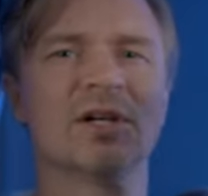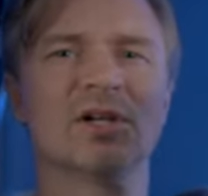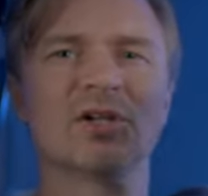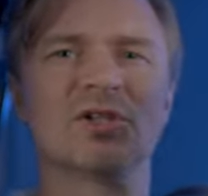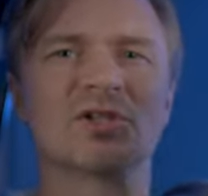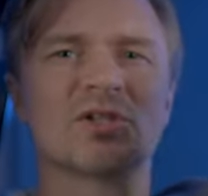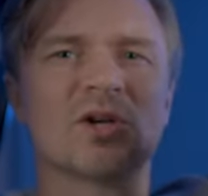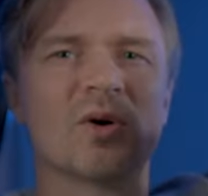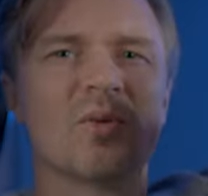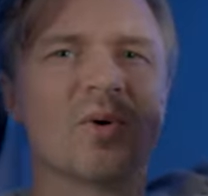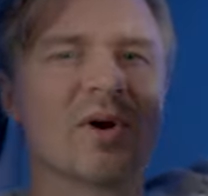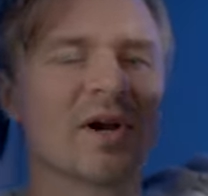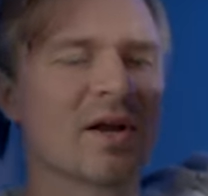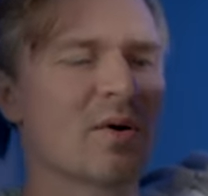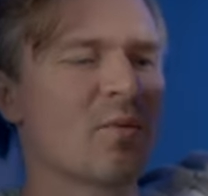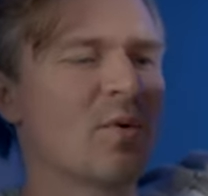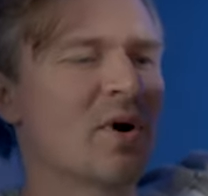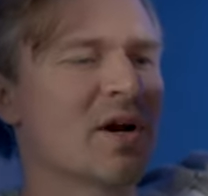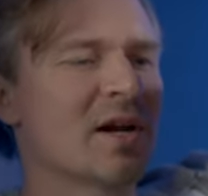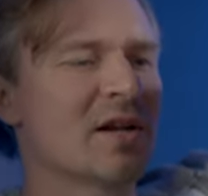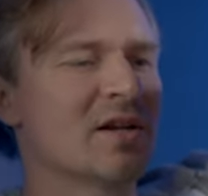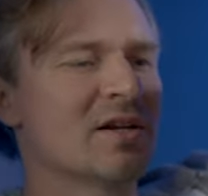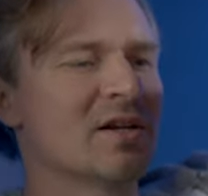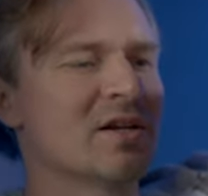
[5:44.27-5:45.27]
So what I
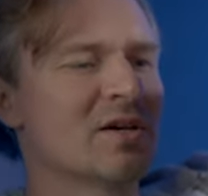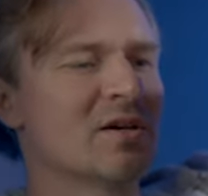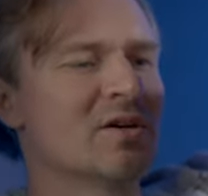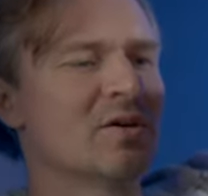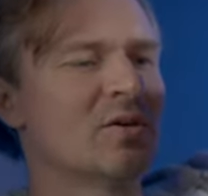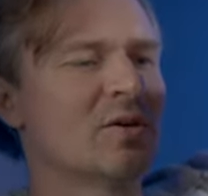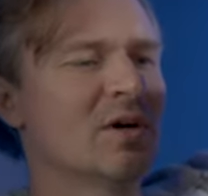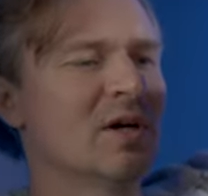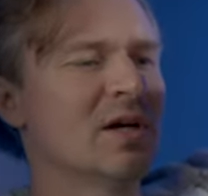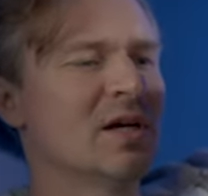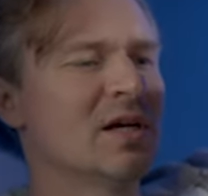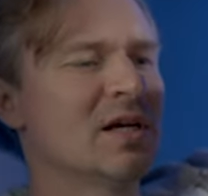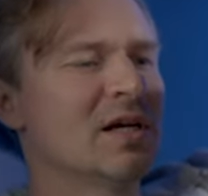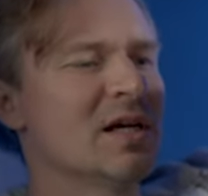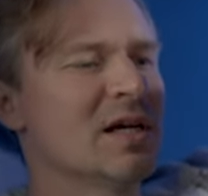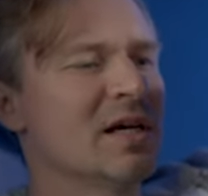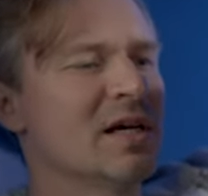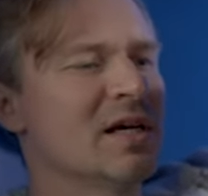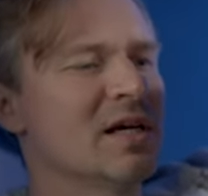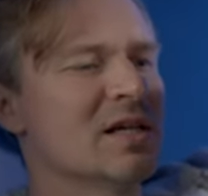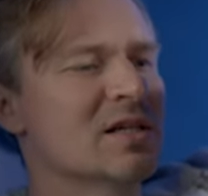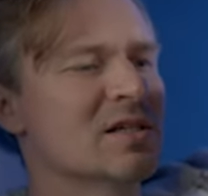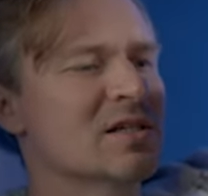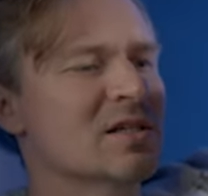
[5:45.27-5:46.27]
want to do
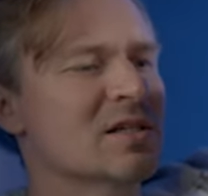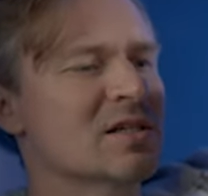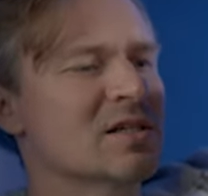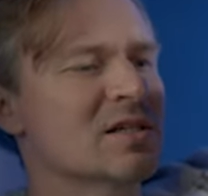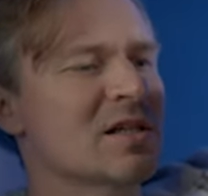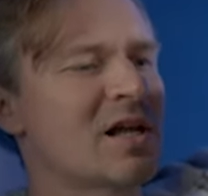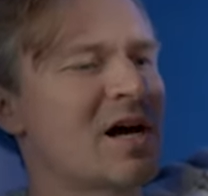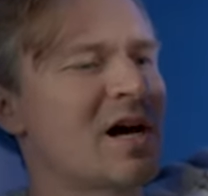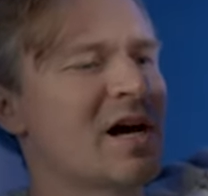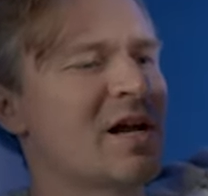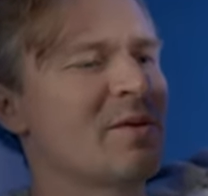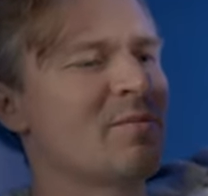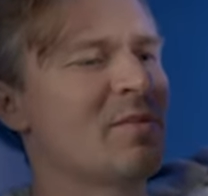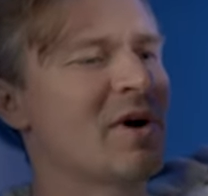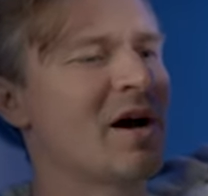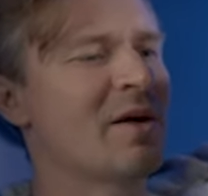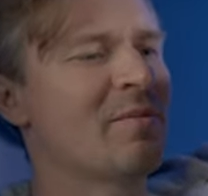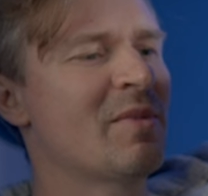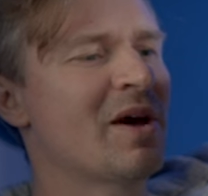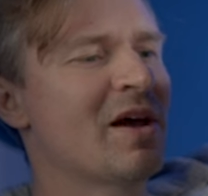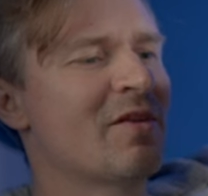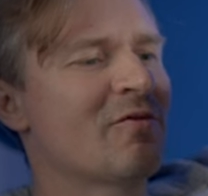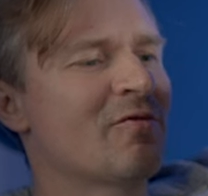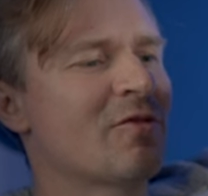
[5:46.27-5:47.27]
is slide my
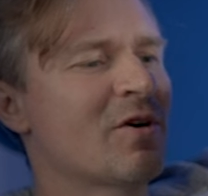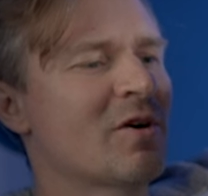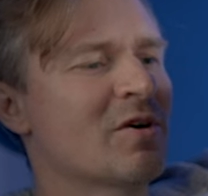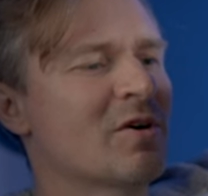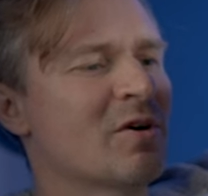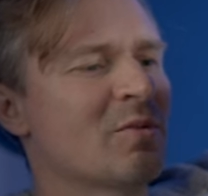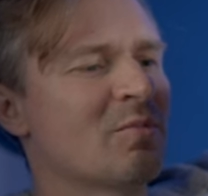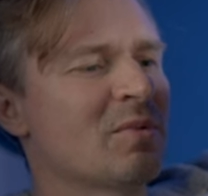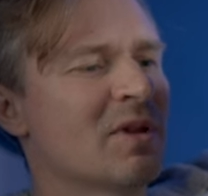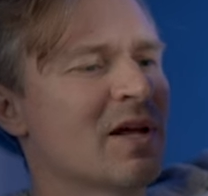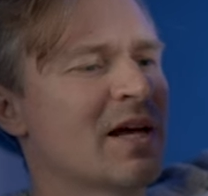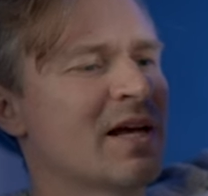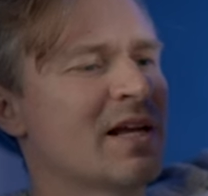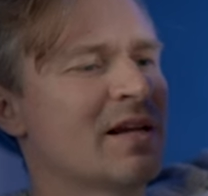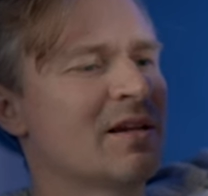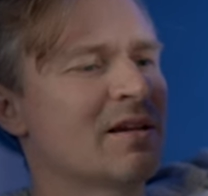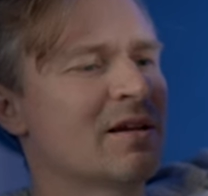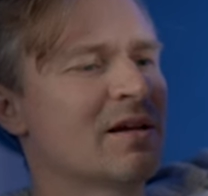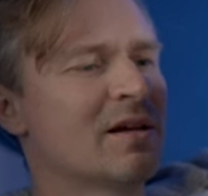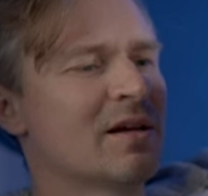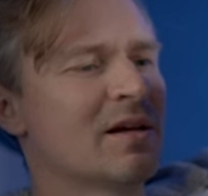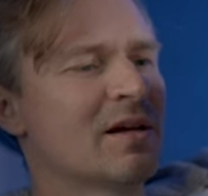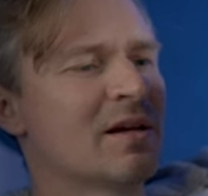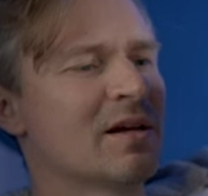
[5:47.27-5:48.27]
Manfrotto plate
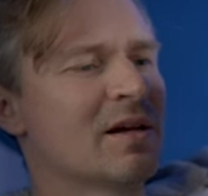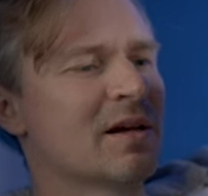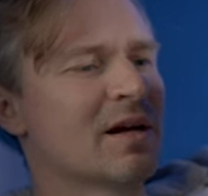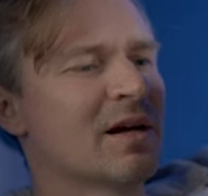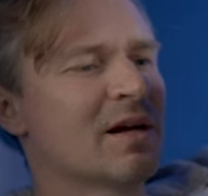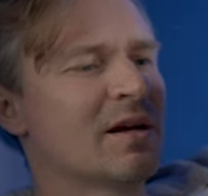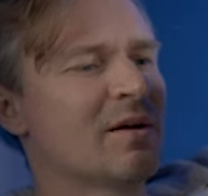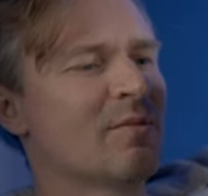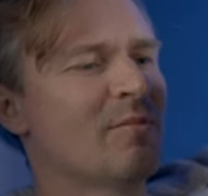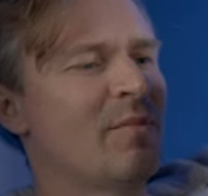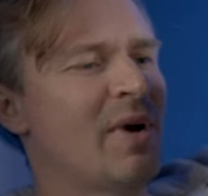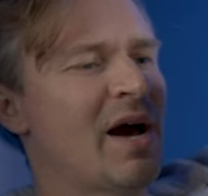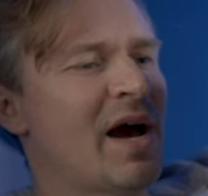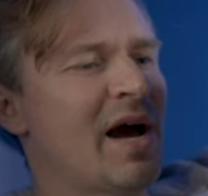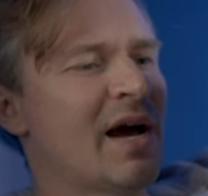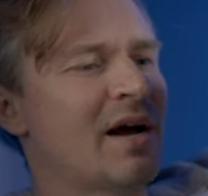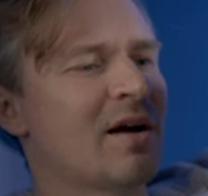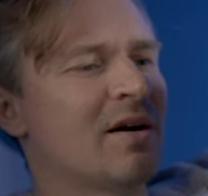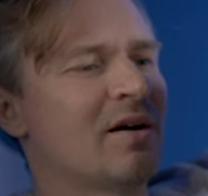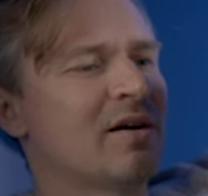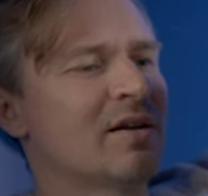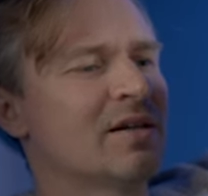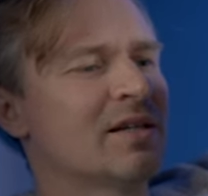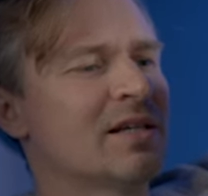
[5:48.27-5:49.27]
back
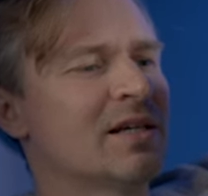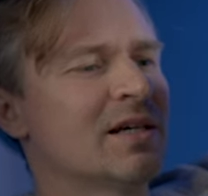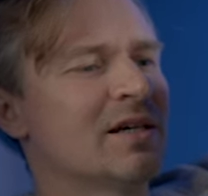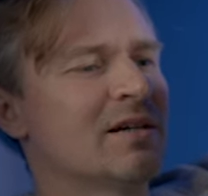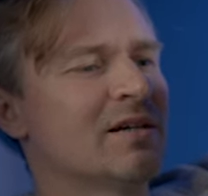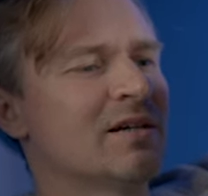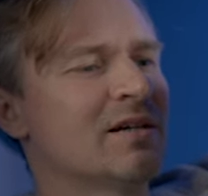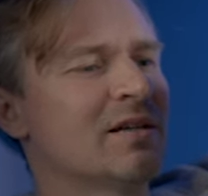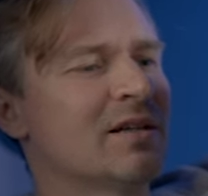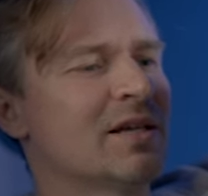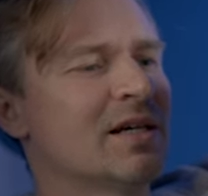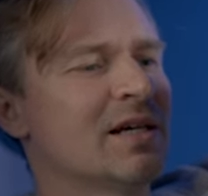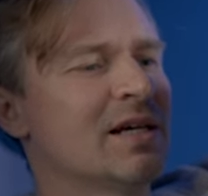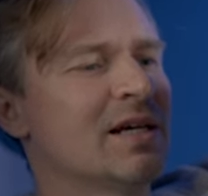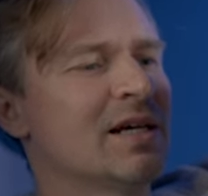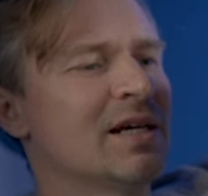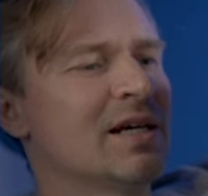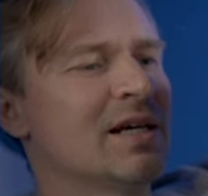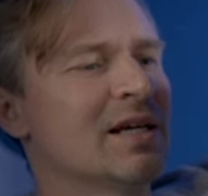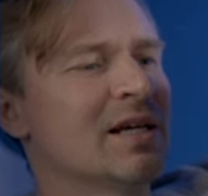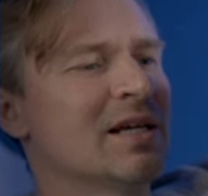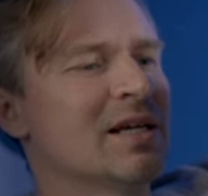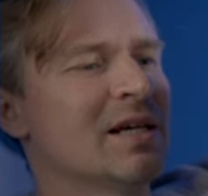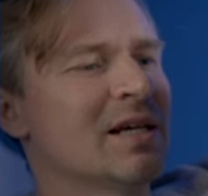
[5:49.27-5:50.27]
until
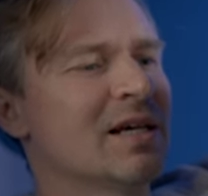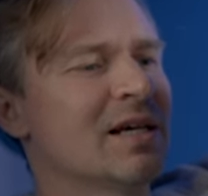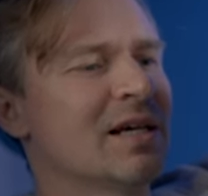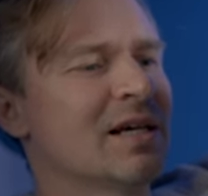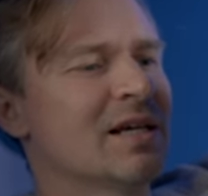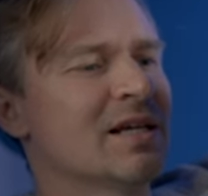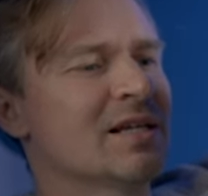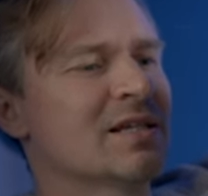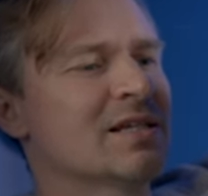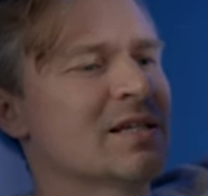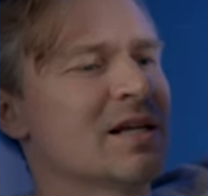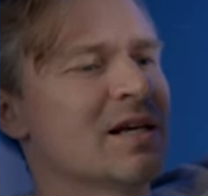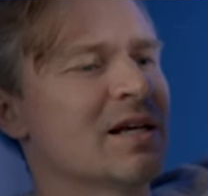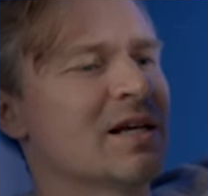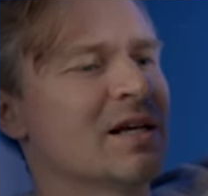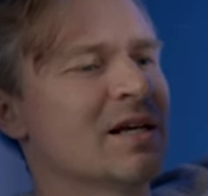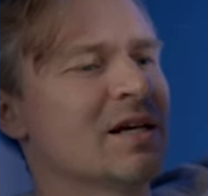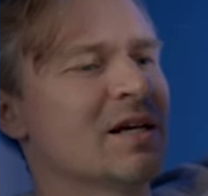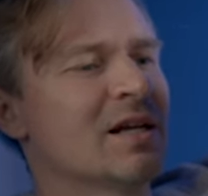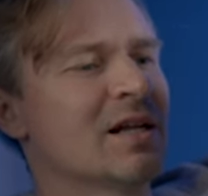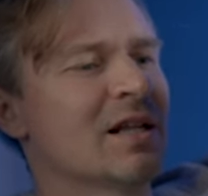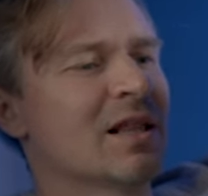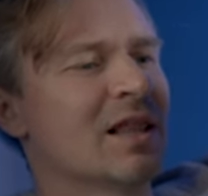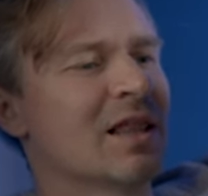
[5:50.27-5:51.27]
it is
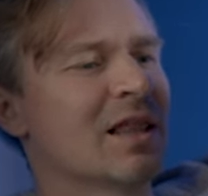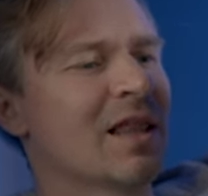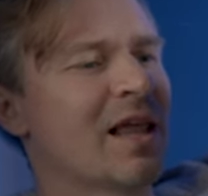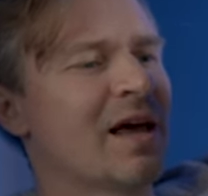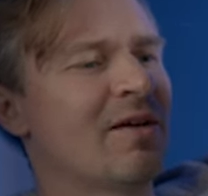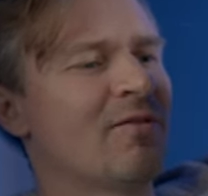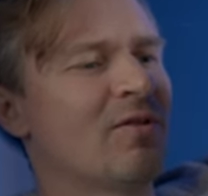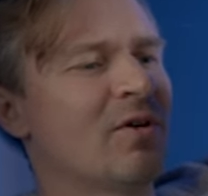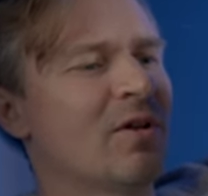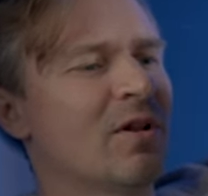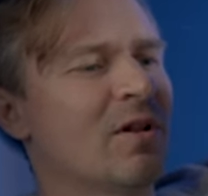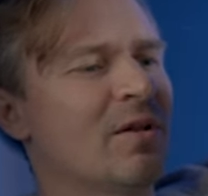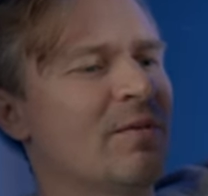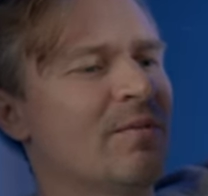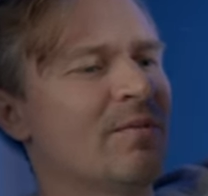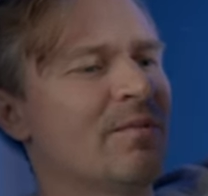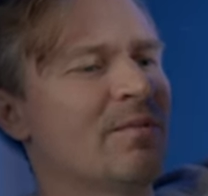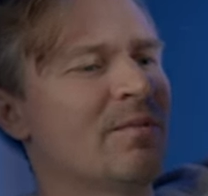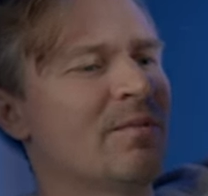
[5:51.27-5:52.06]
level.